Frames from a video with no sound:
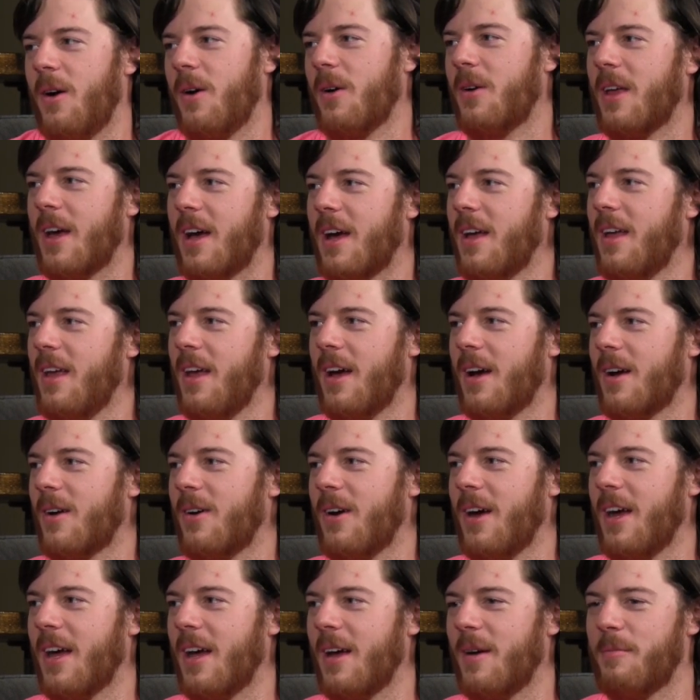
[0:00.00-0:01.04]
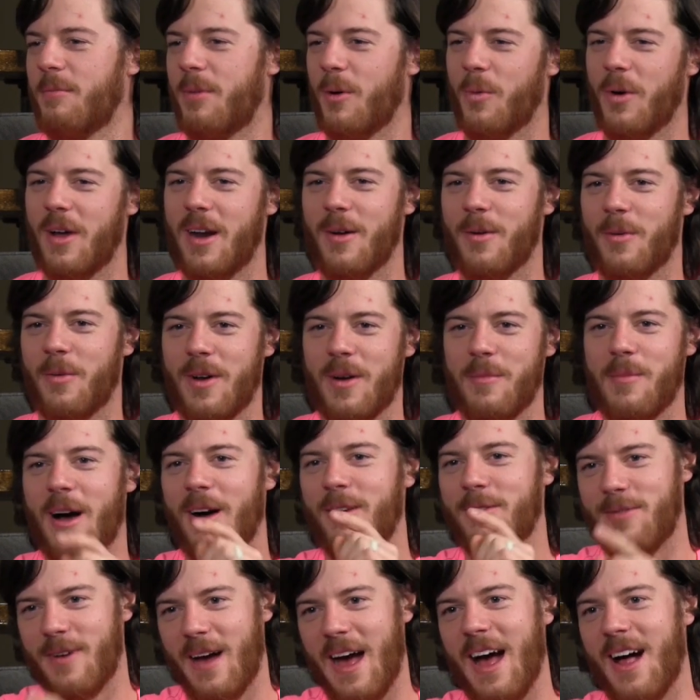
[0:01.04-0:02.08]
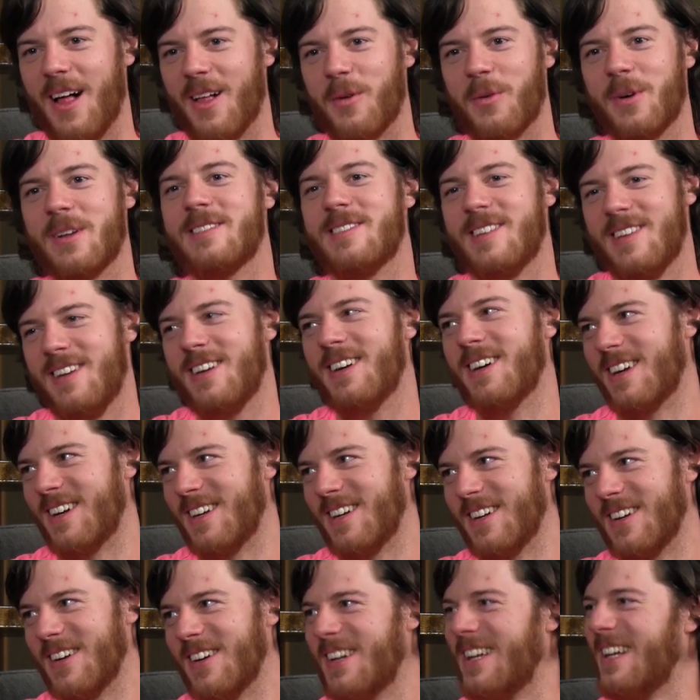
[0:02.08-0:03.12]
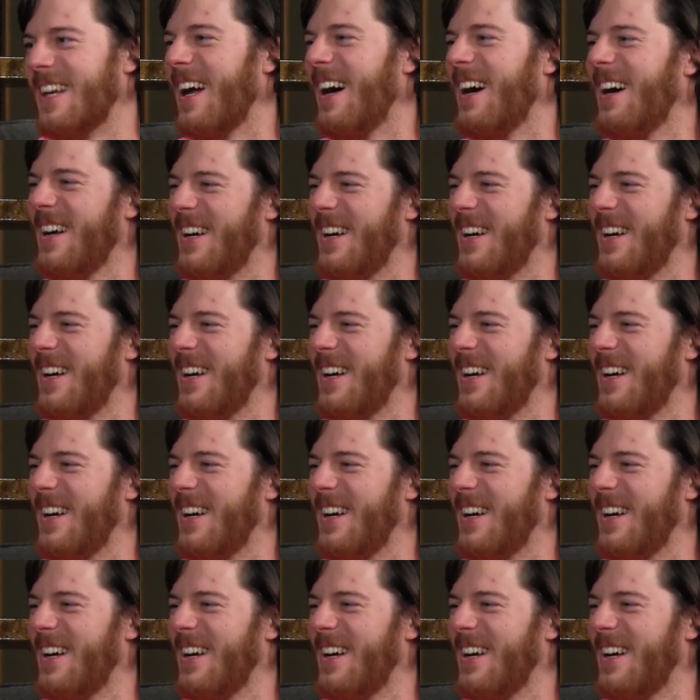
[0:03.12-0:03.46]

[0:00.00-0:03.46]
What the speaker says: Oh, okay. Yeah, great. But what about Val? What's he going to do, you know?